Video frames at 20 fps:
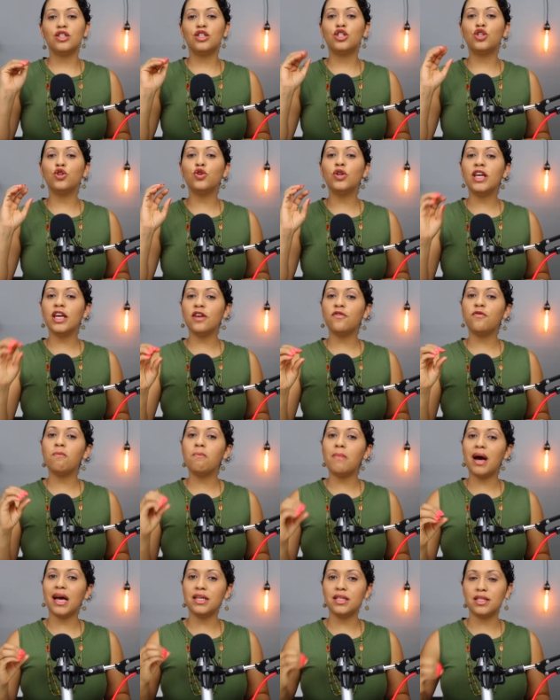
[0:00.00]
to give
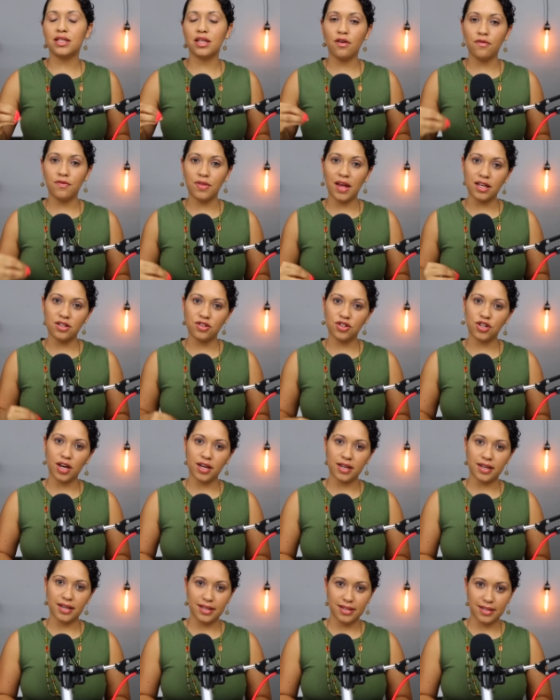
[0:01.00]
myself that
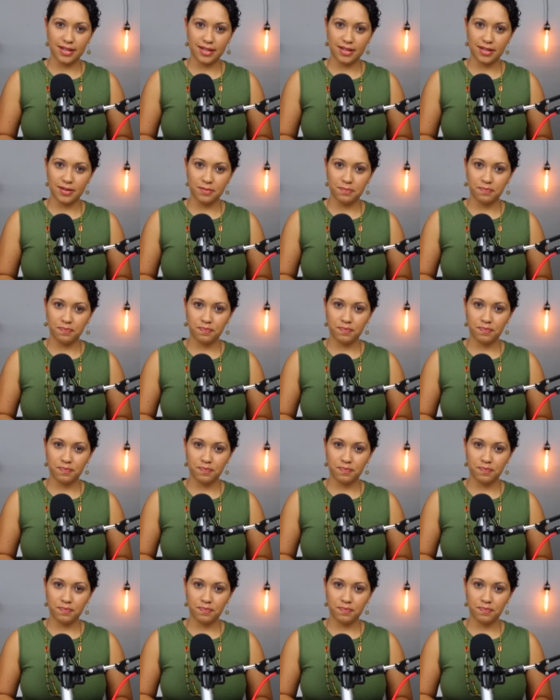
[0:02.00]
checklist